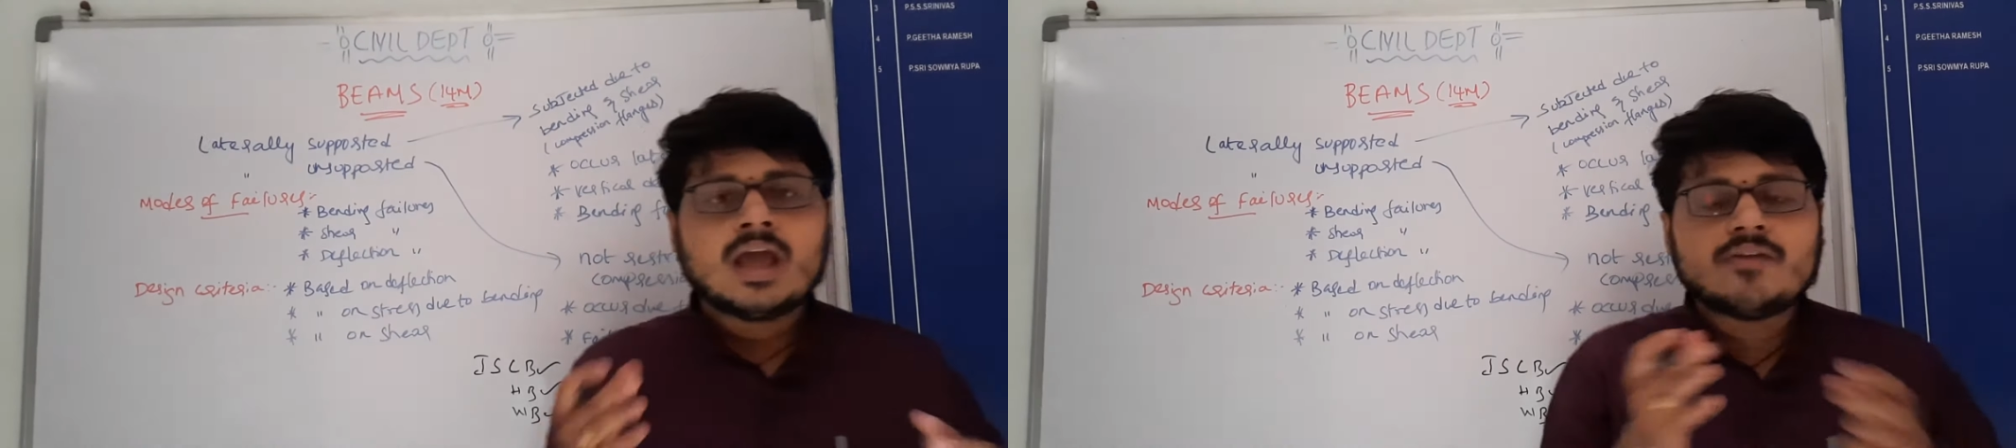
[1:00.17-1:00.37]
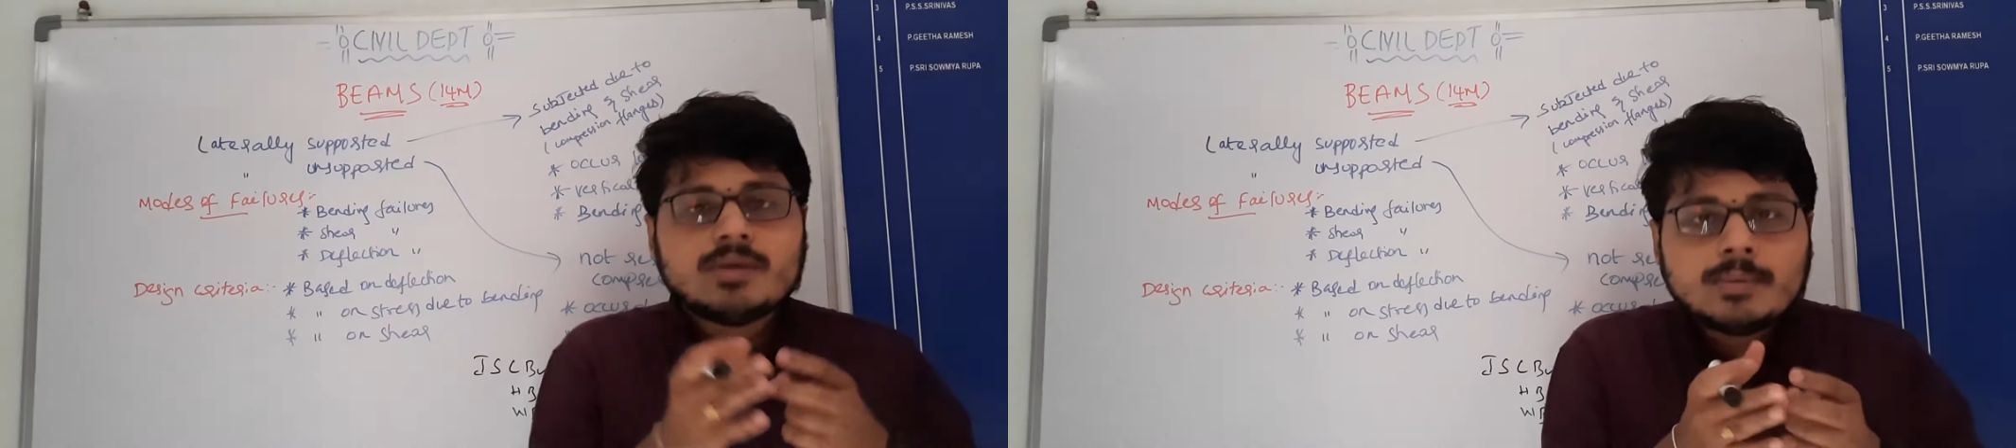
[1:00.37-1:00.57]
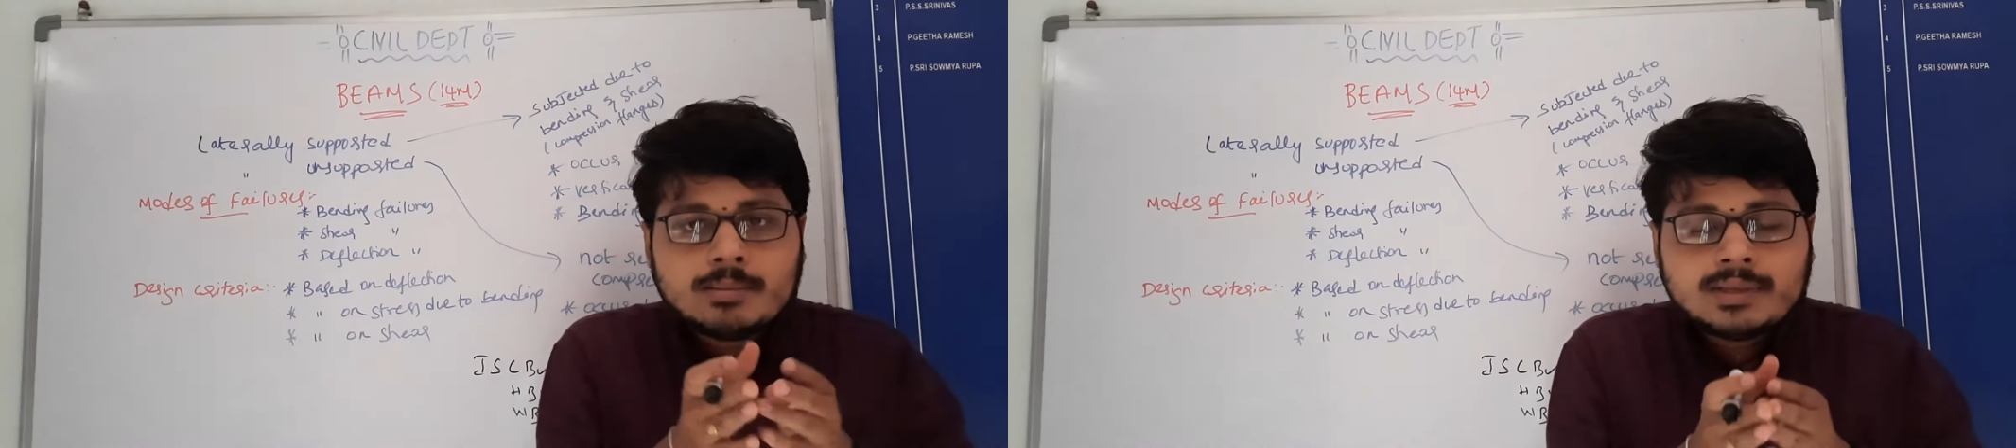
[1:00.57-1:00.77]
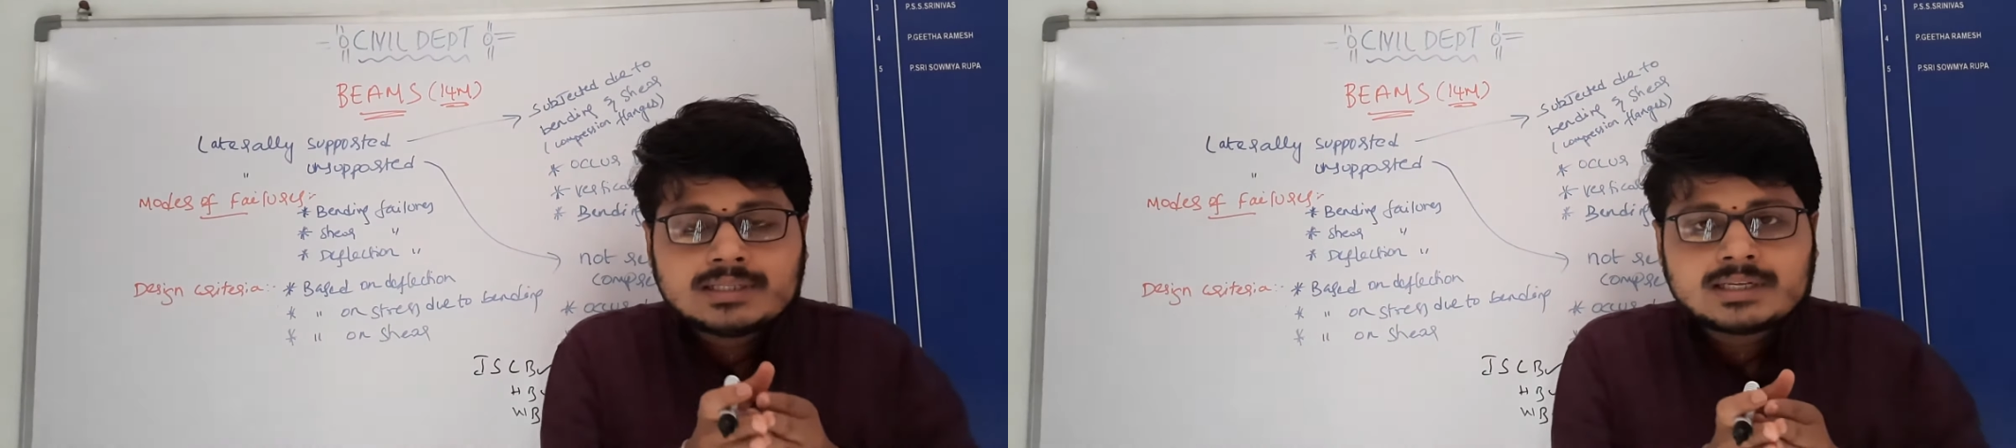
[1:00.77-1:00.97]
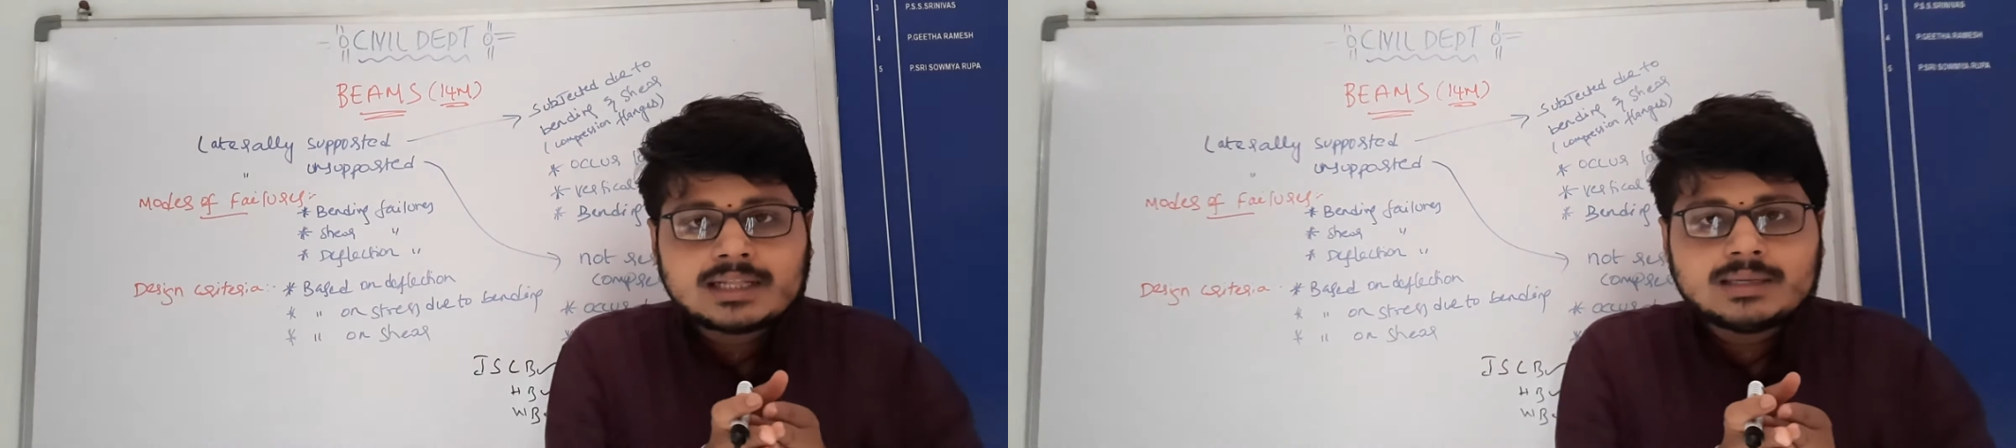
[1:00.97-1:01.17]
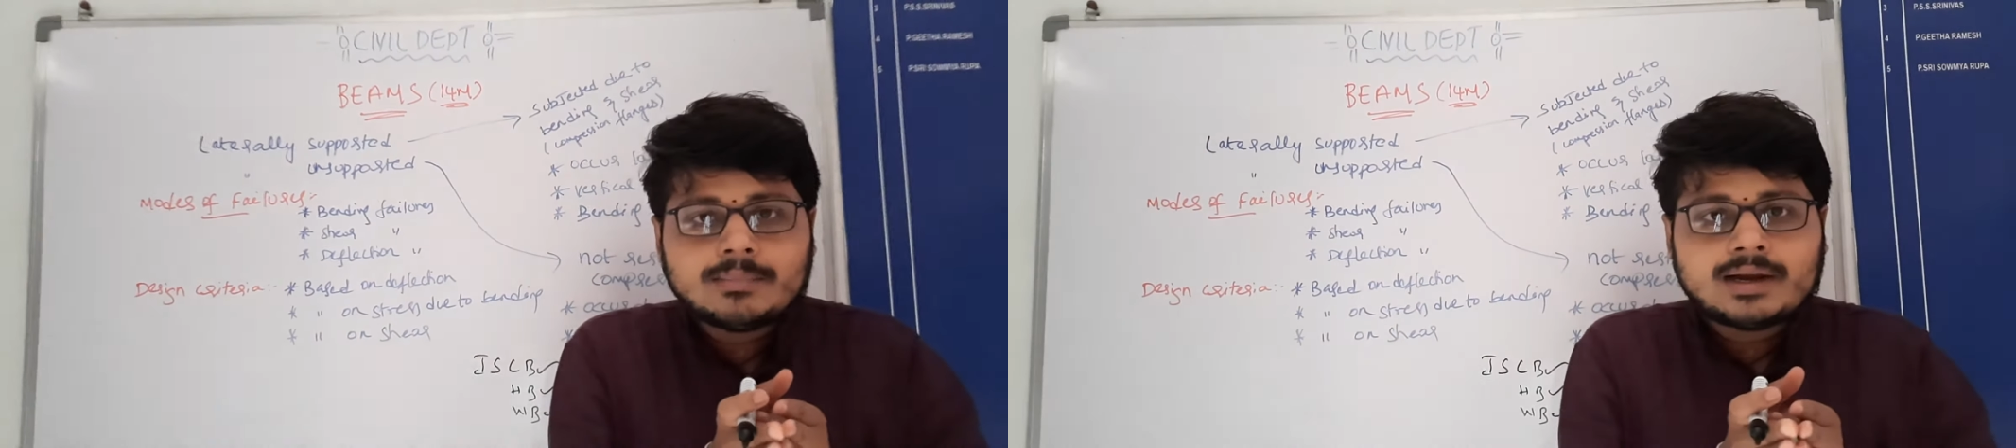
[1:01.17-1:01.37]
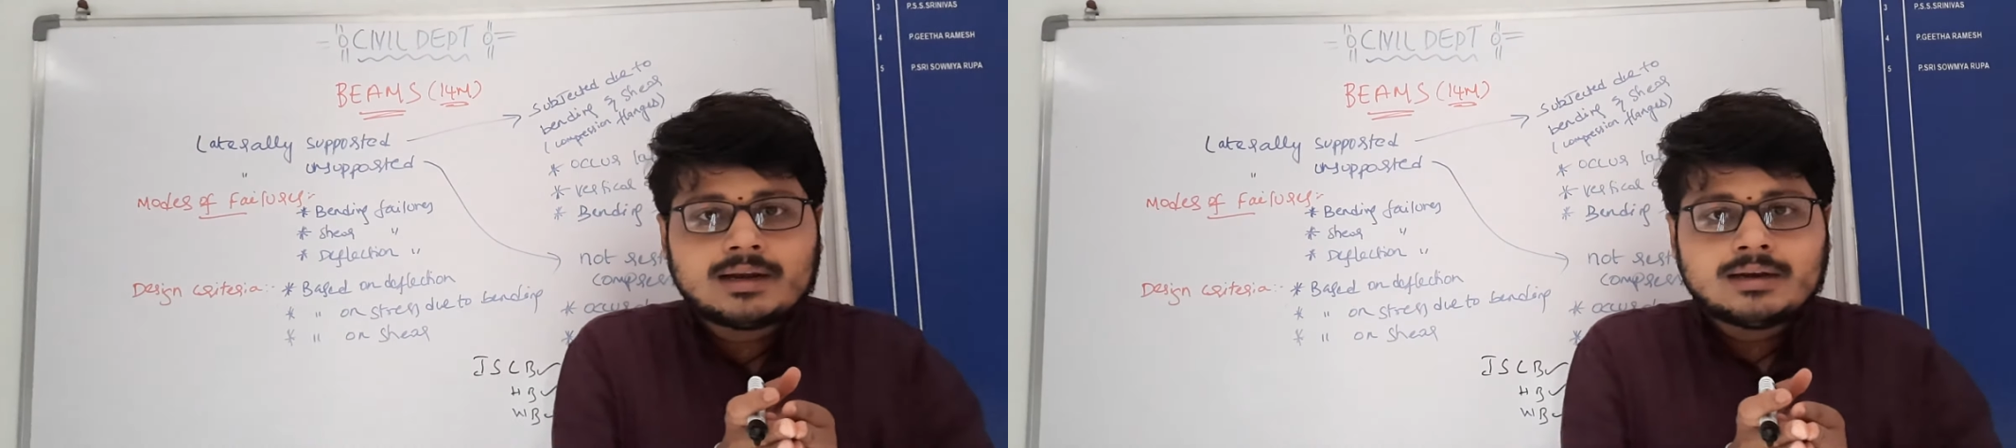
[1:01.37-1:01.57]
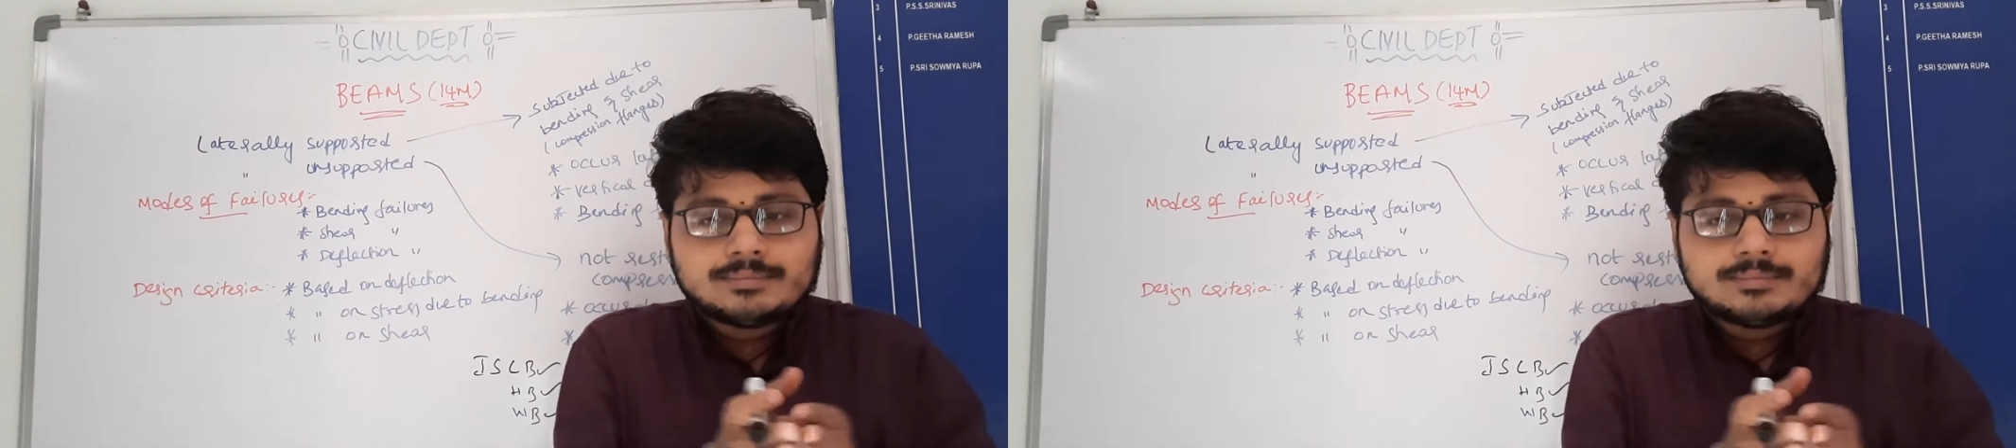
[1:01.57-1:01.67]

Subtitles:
Heavy beam means nothing but